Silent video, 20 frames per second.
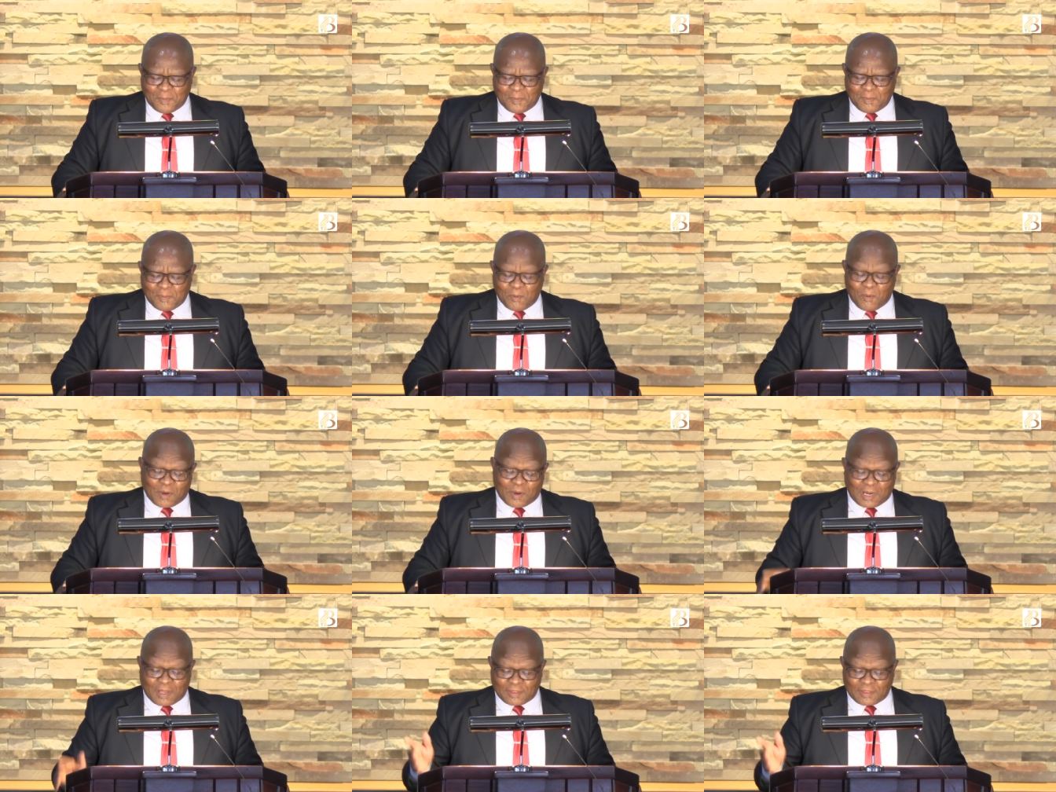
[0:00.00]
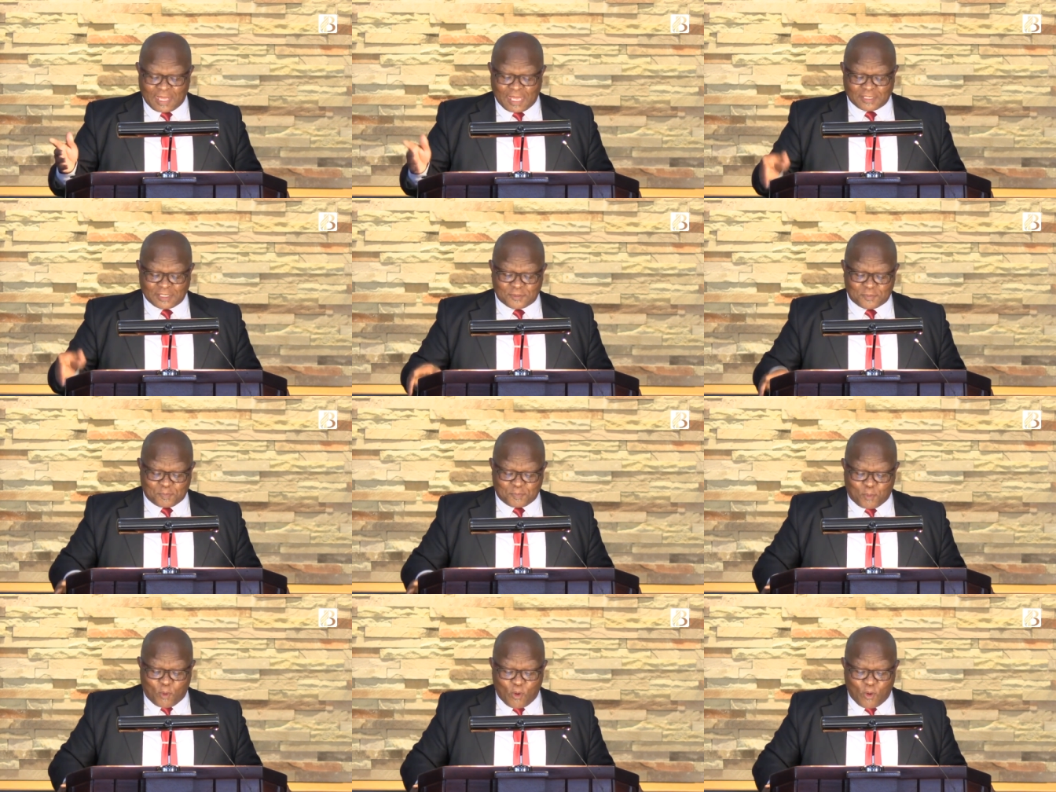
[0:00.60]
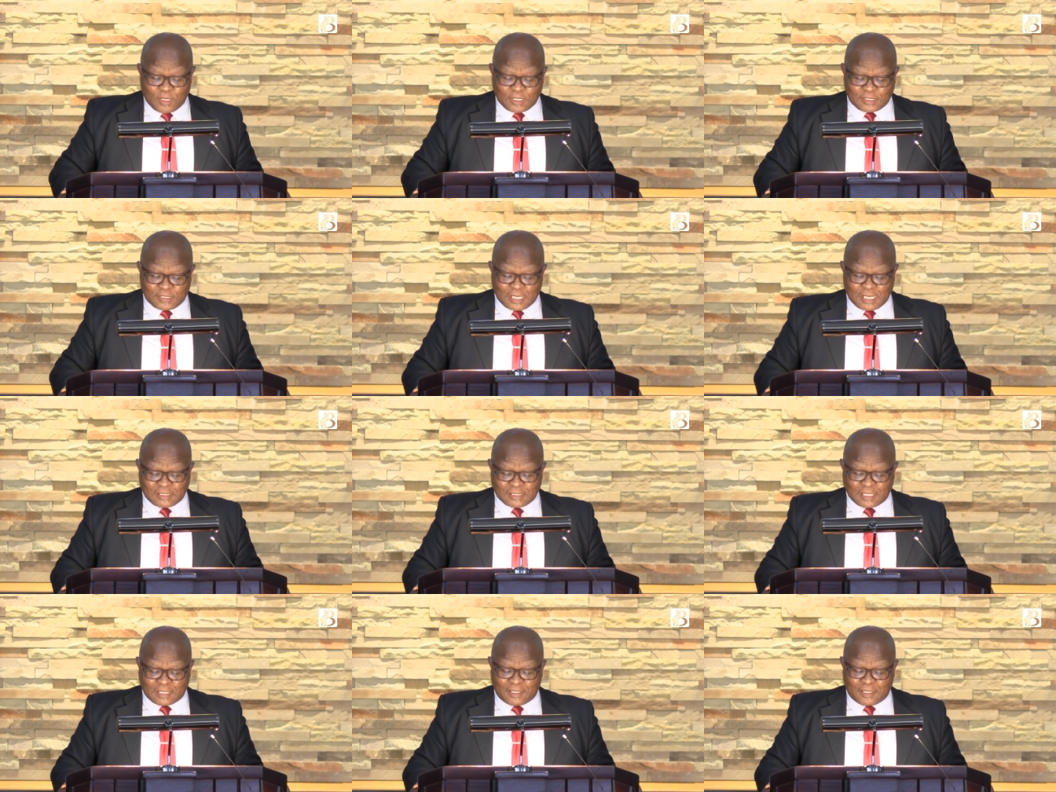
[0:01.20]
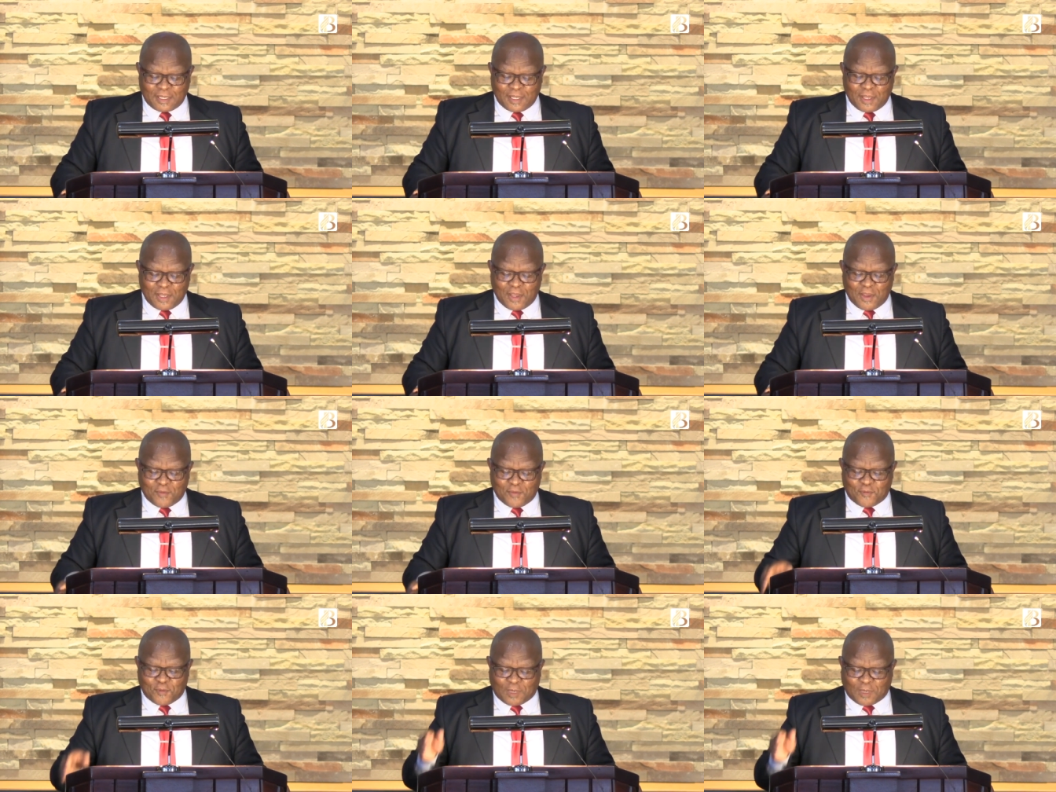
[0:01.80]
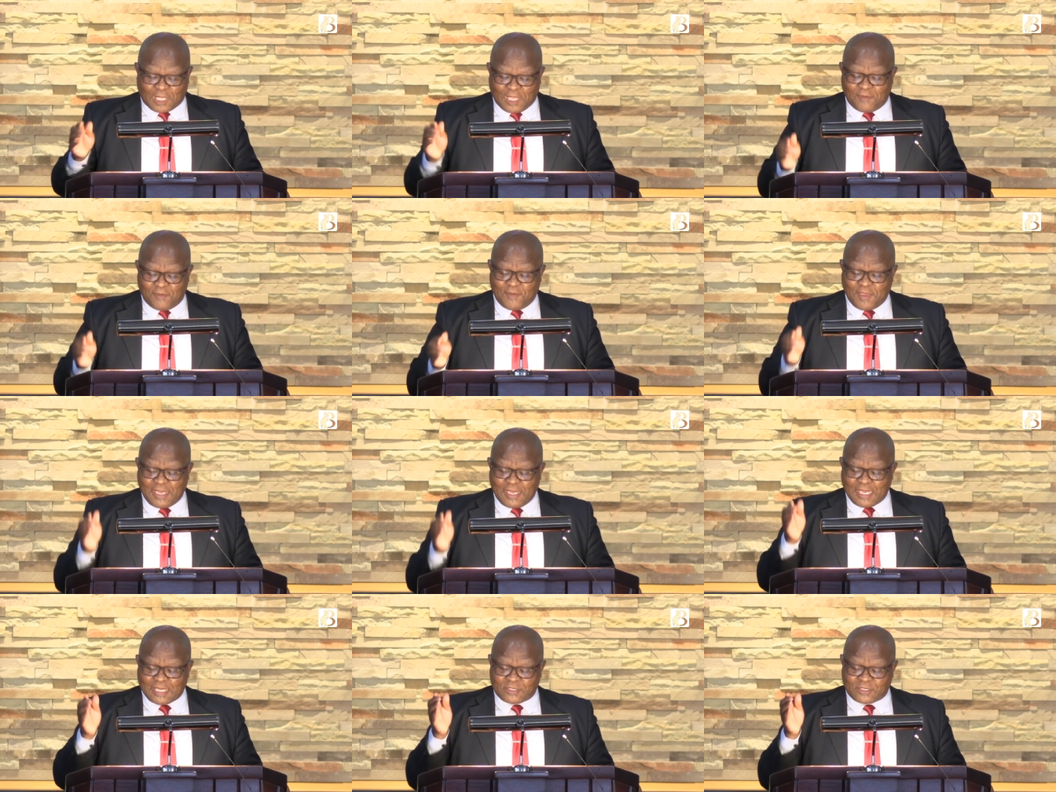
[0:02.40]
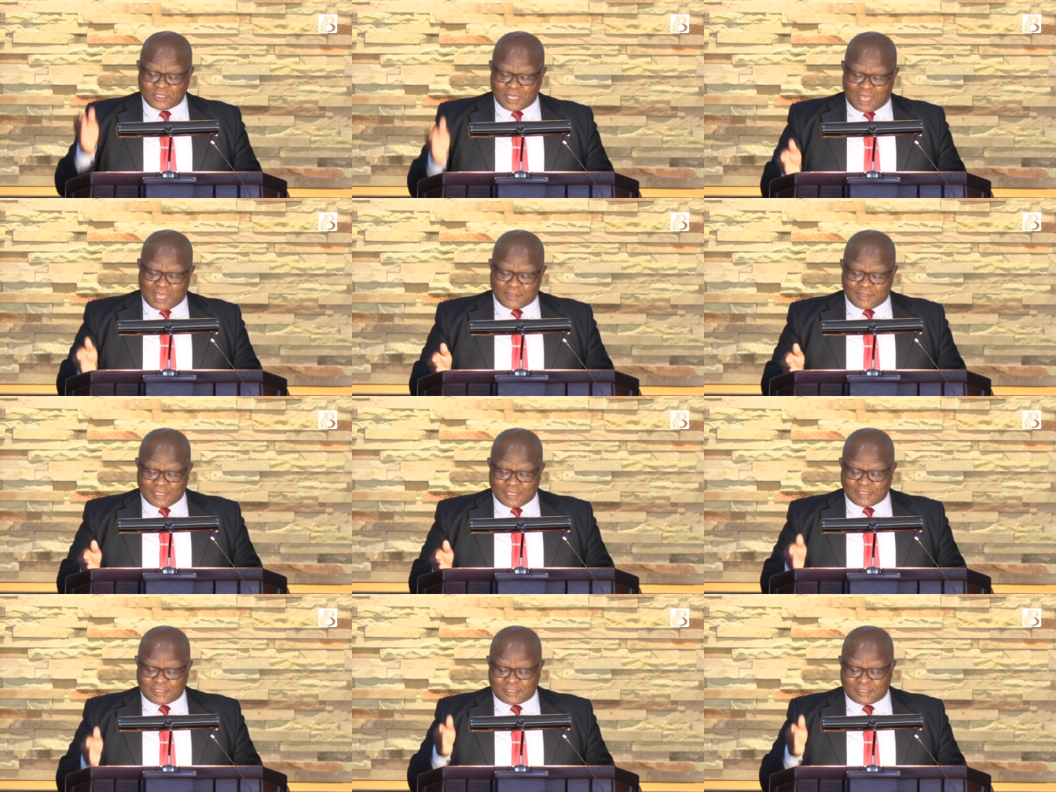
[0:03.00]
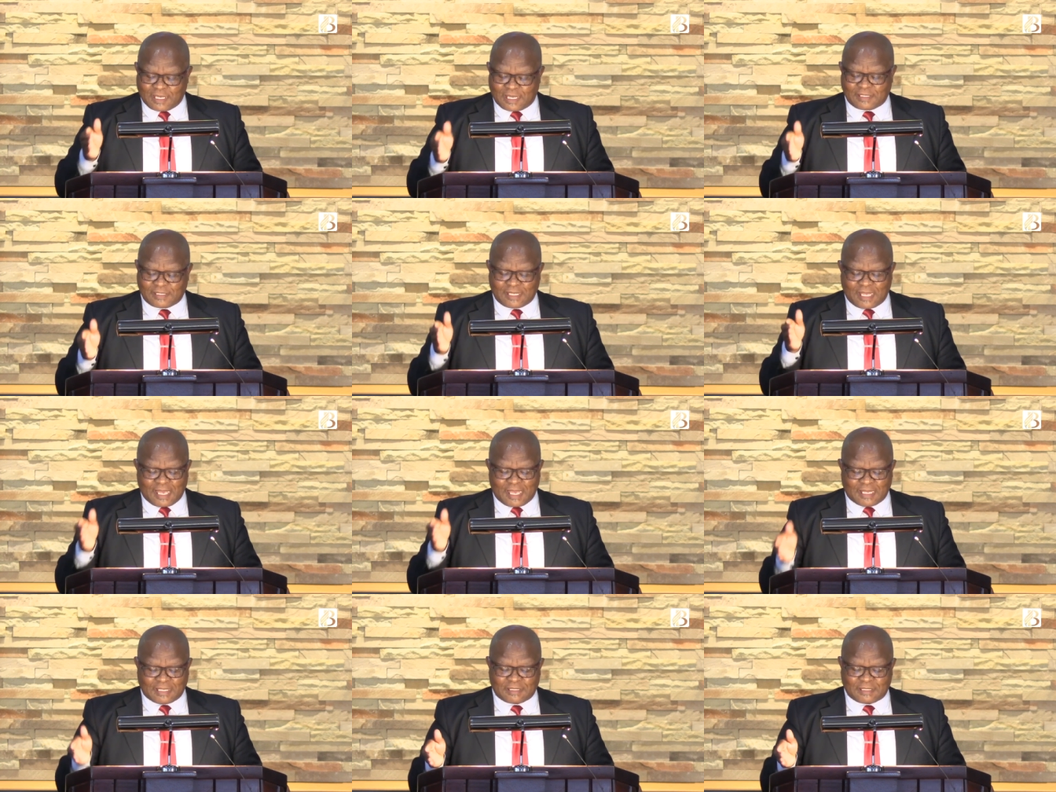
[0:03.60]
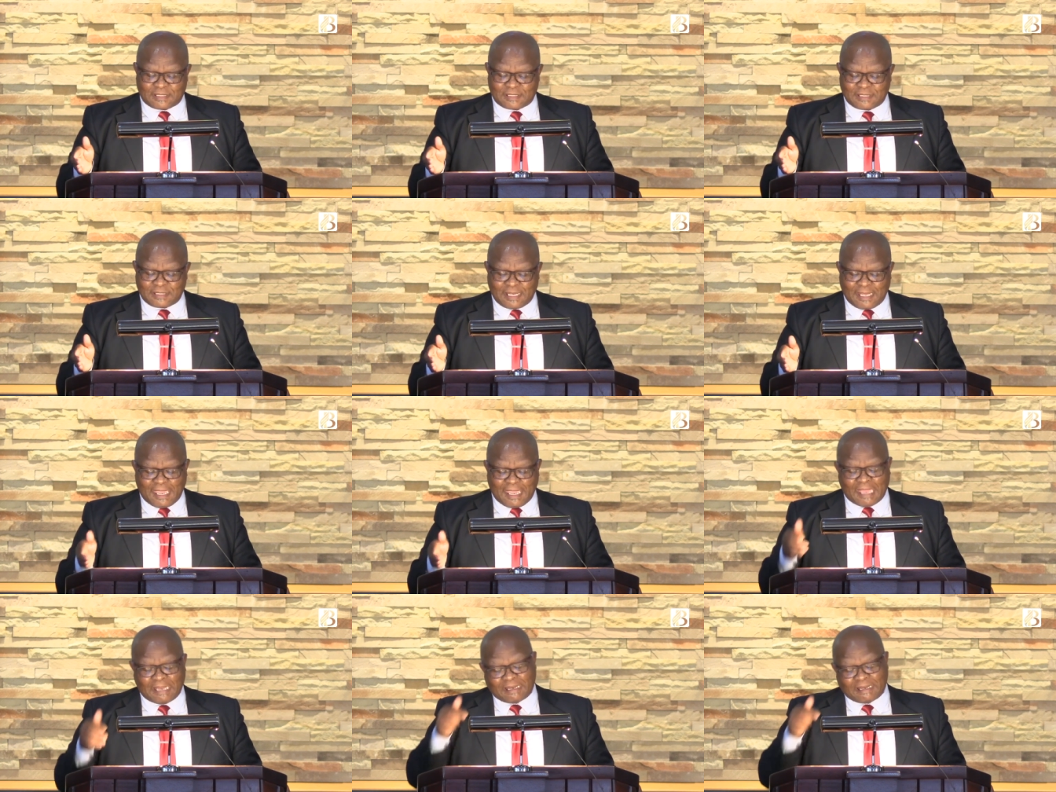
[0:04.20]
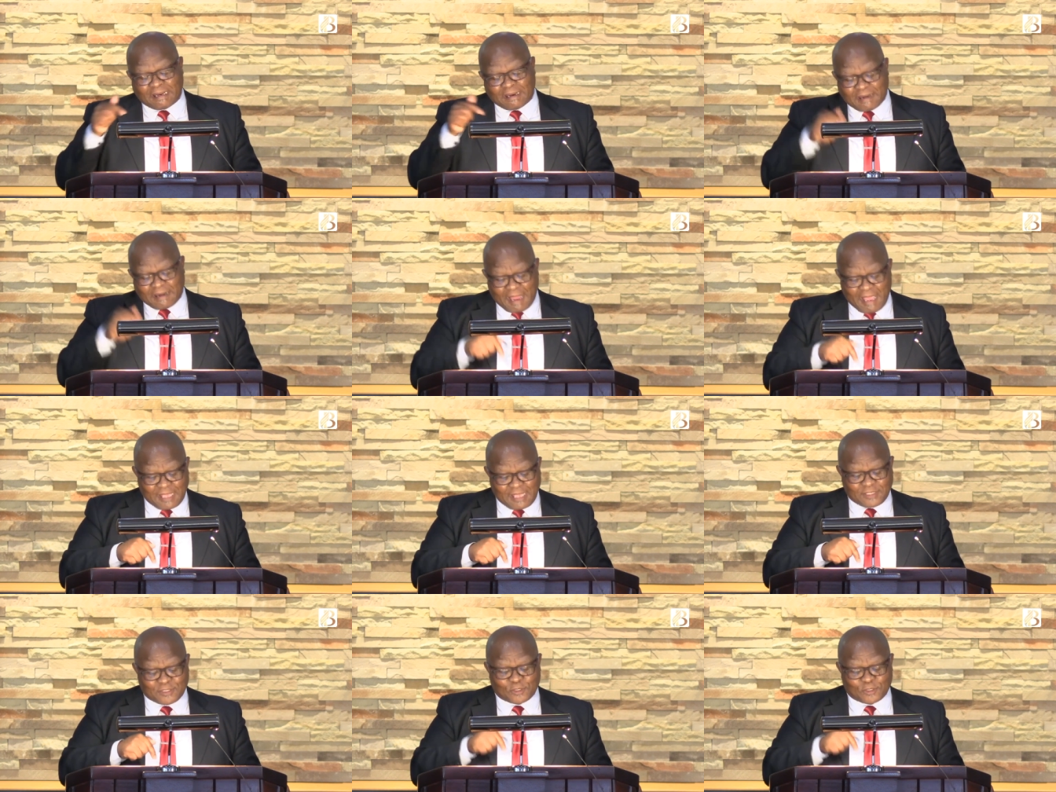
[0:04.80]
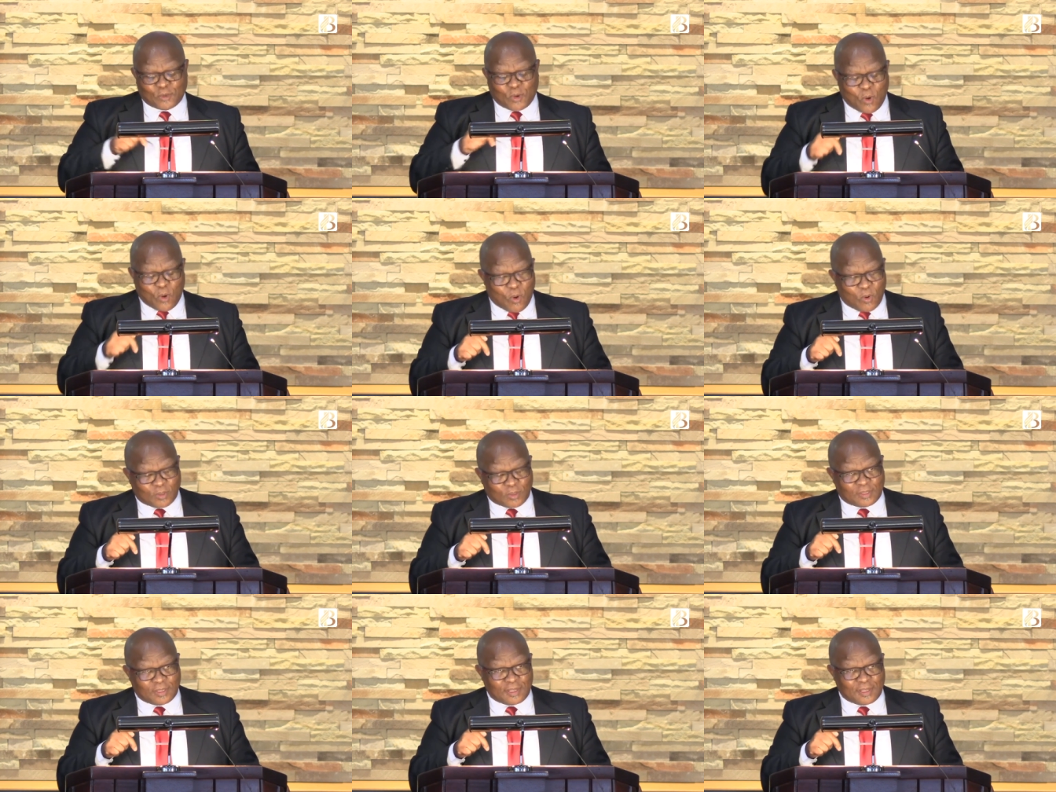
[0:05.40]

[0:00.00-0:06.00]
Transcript: or rather, as Paul says that, forgiving each other just as in Christ God